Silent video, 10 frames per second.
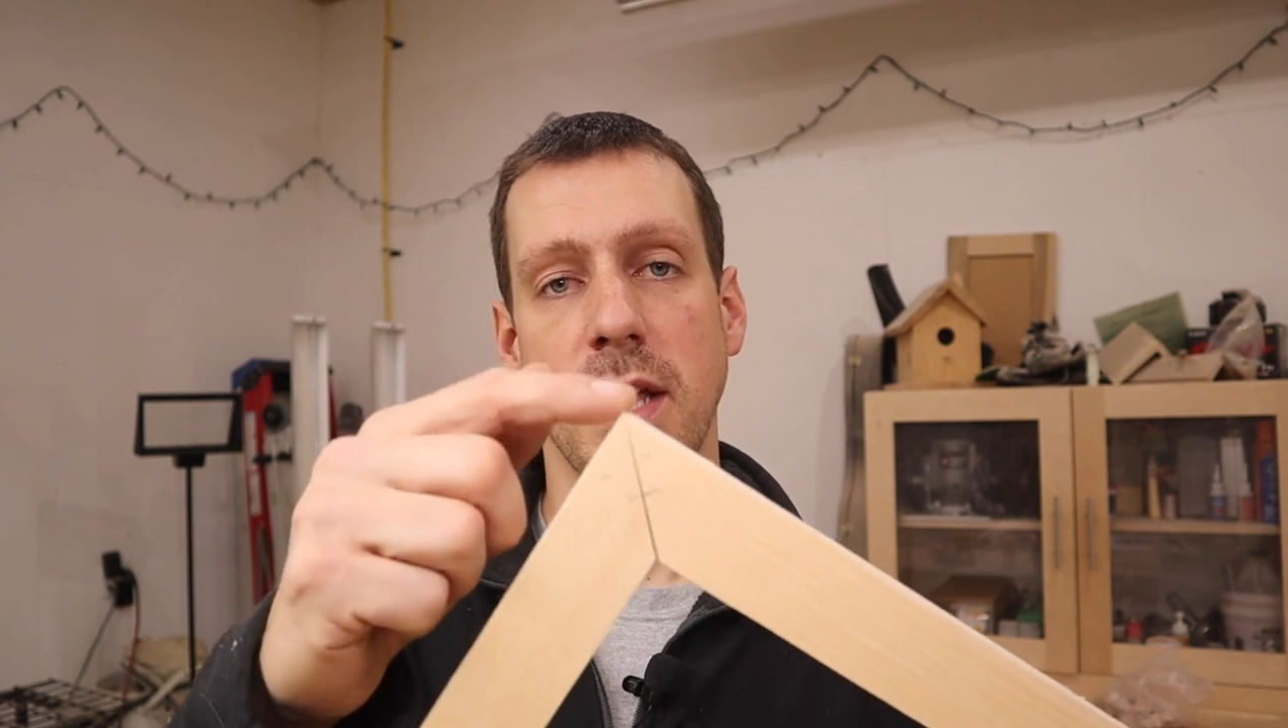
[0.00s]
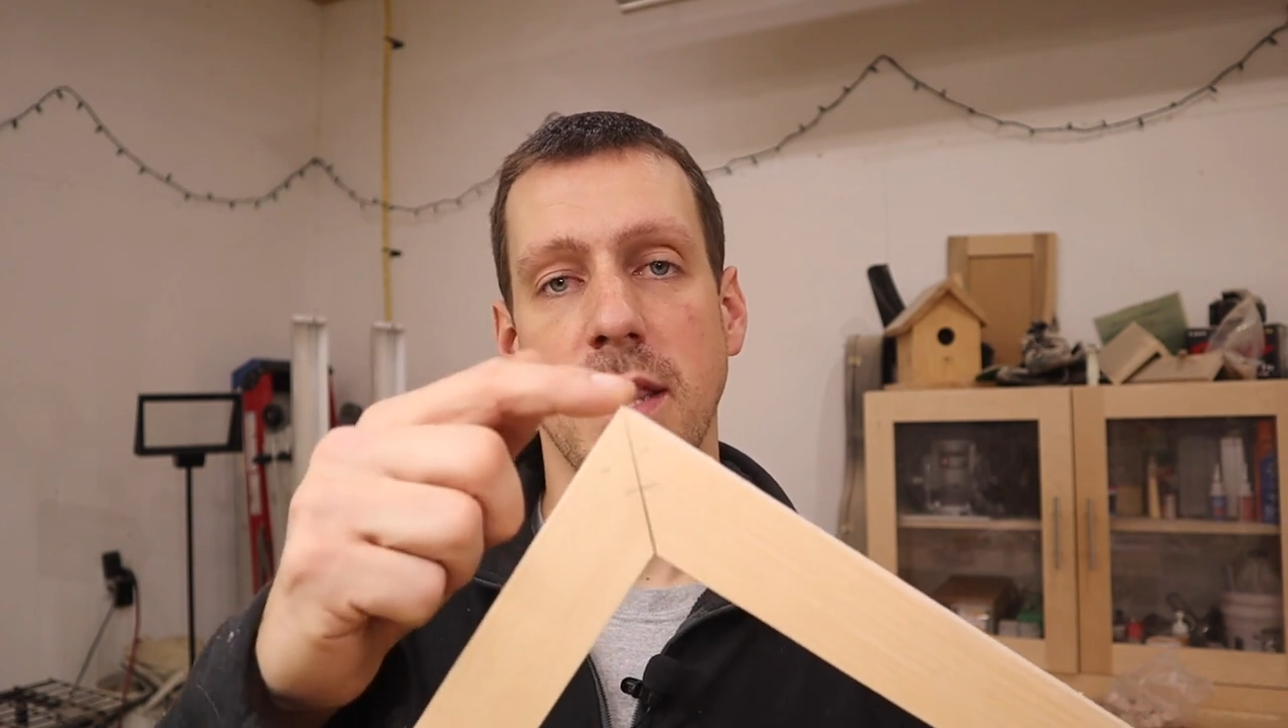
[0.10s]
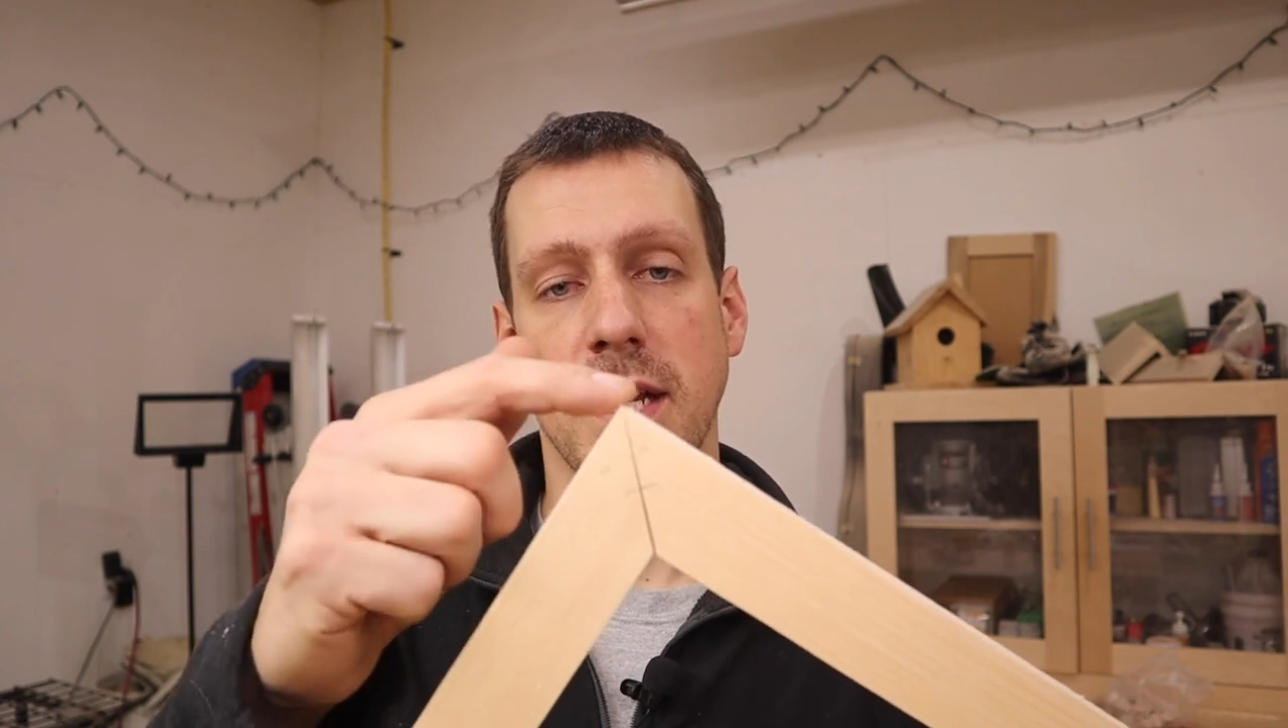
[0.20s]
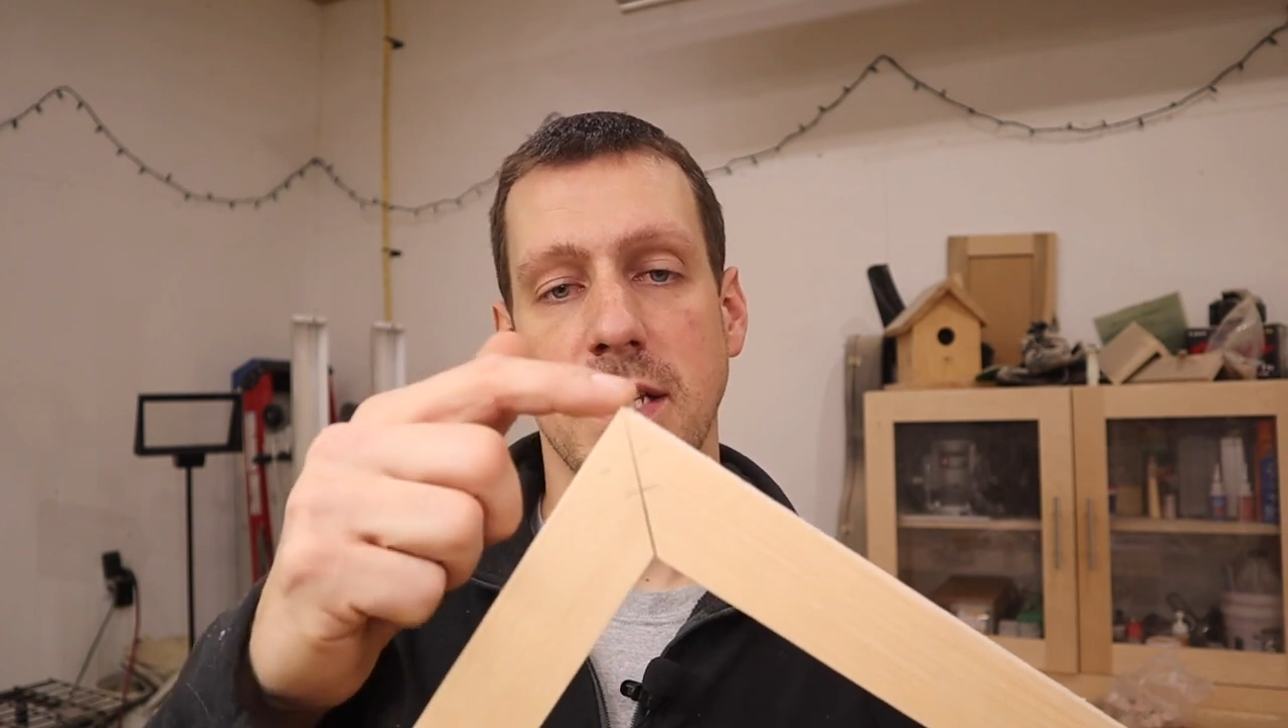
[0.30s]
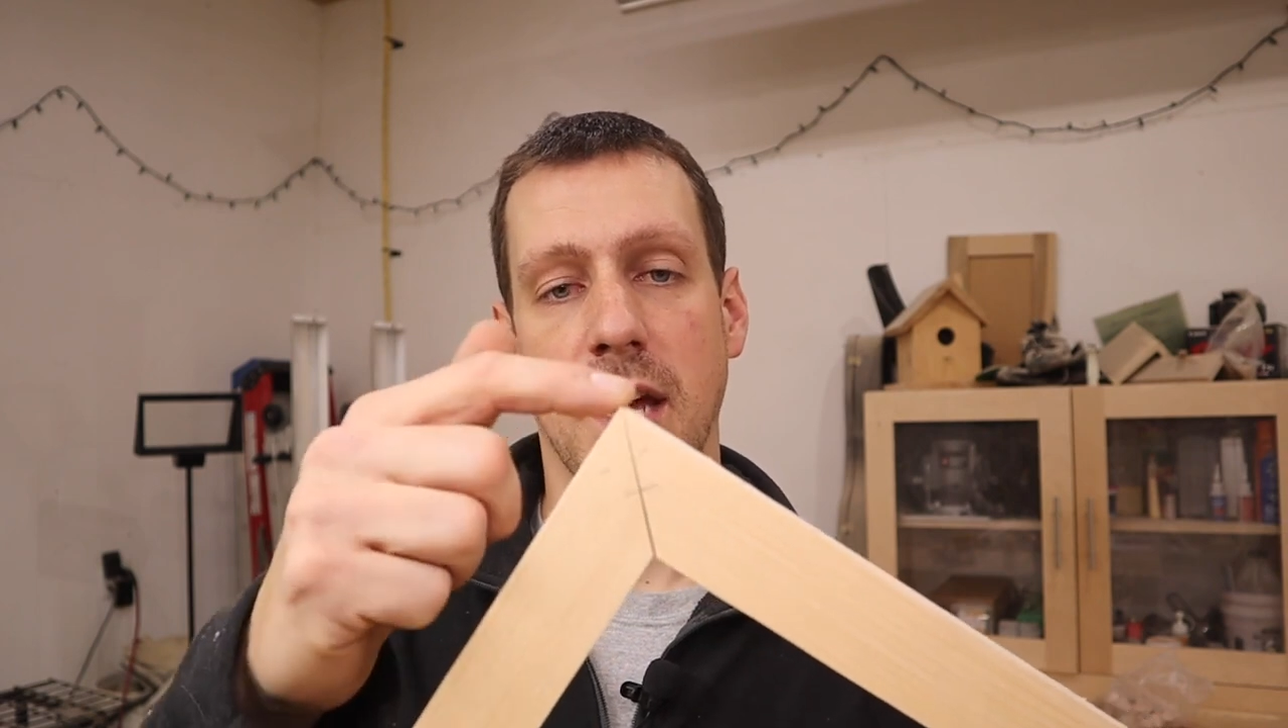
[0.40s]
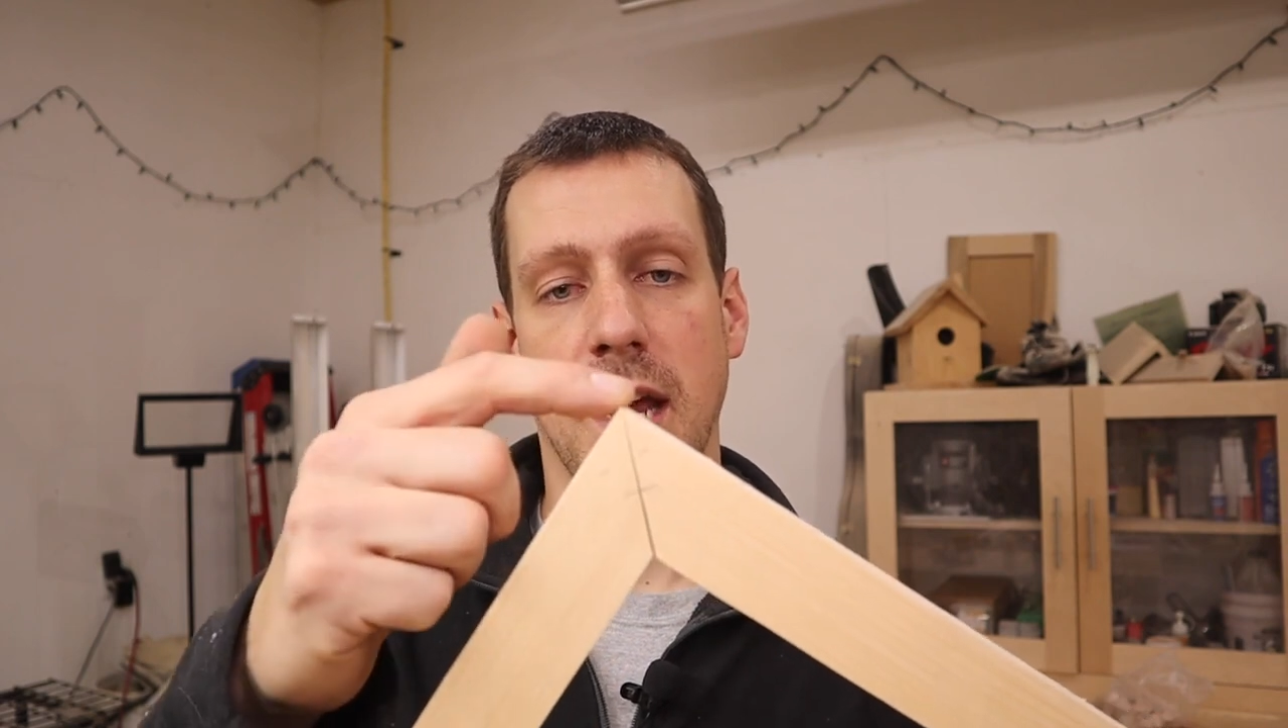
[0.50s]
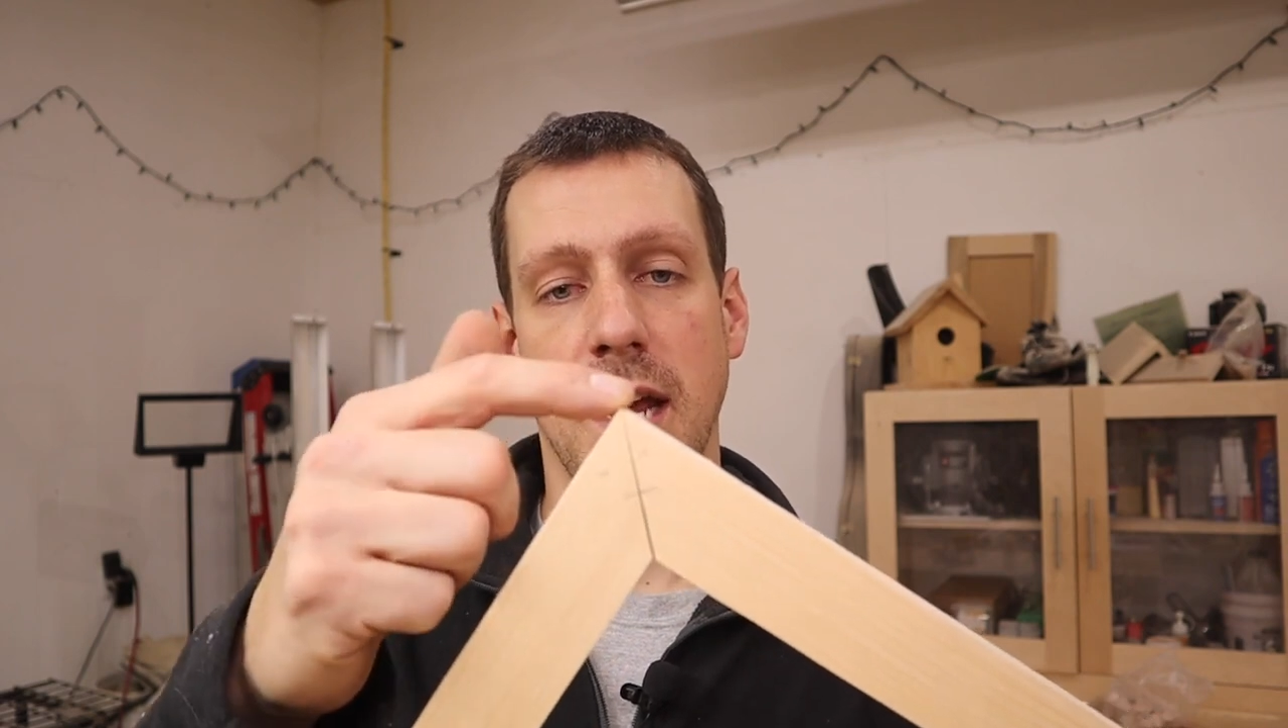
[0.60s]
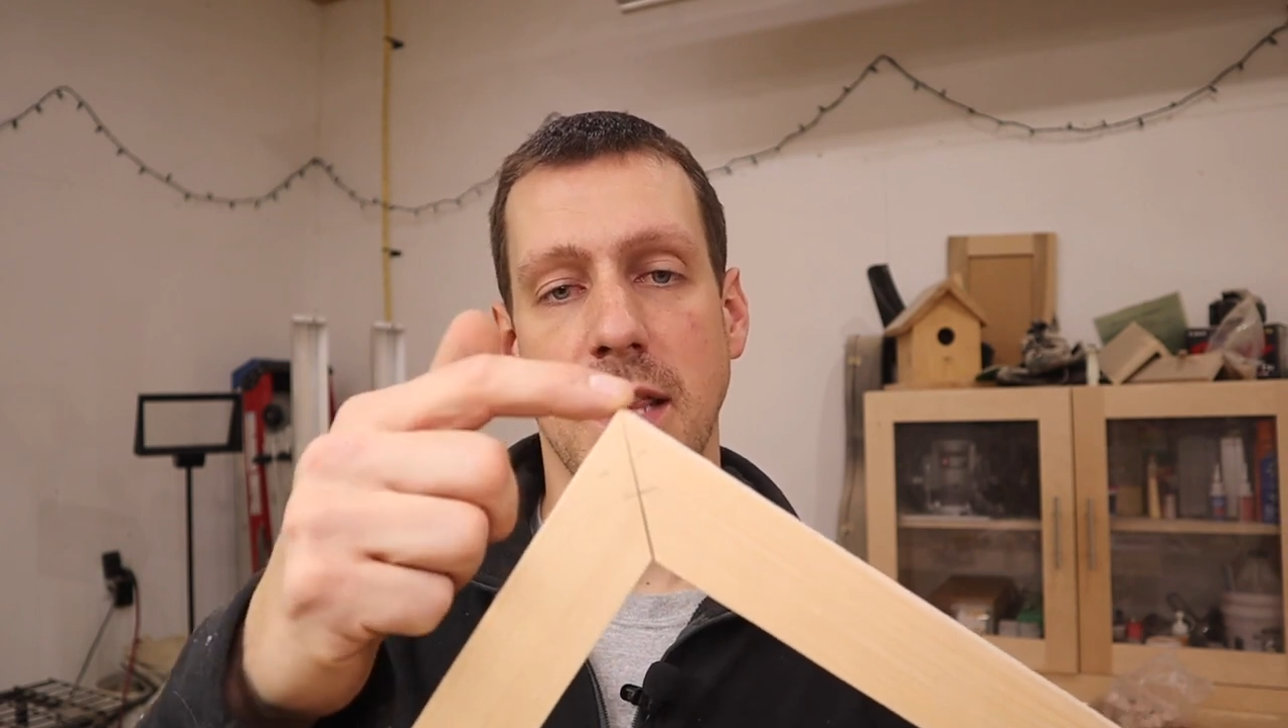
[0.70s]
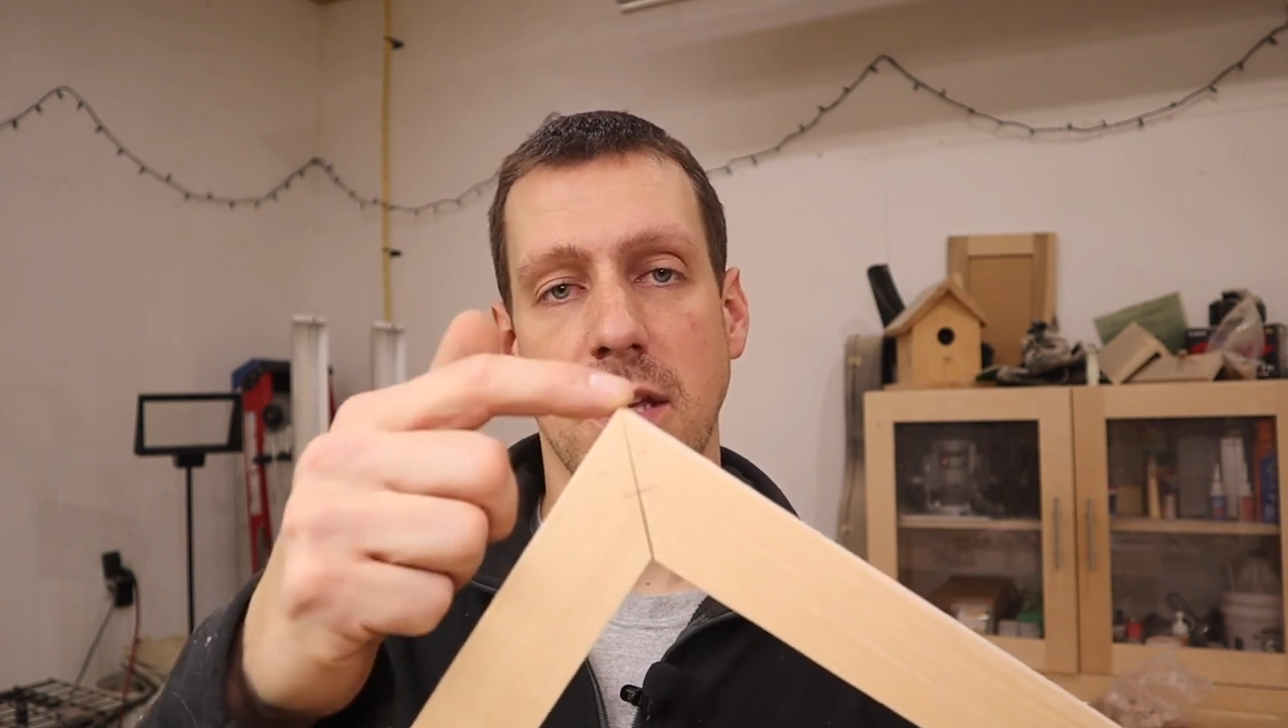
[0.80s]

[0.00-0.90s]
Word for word: that is tight at